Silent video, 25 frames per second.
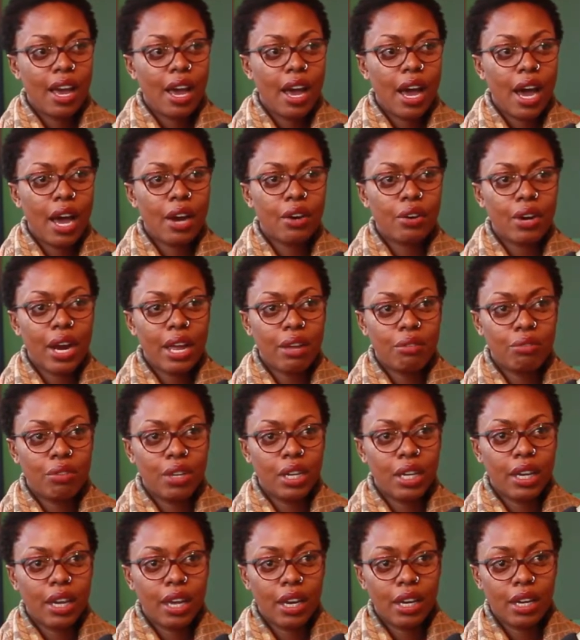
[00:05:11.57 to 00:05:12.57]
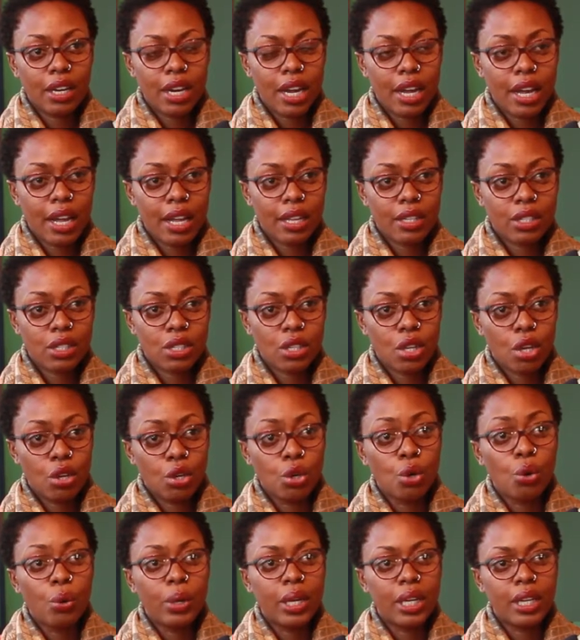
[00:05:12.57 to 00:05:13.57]
arriving and as
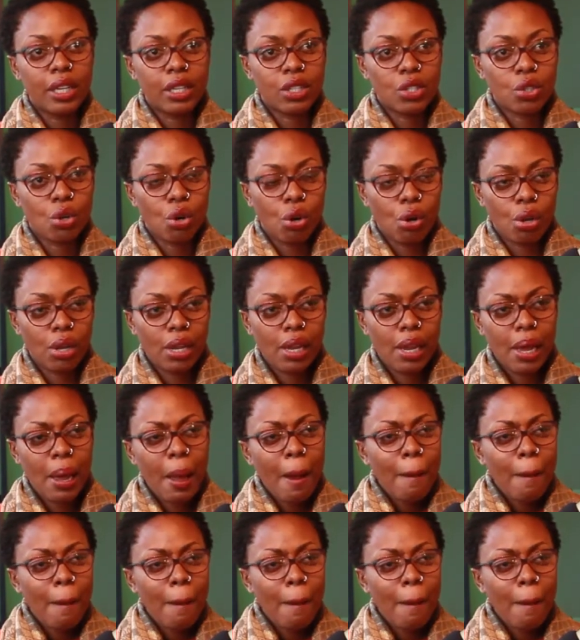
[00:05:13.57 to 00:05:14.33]
knowing it all.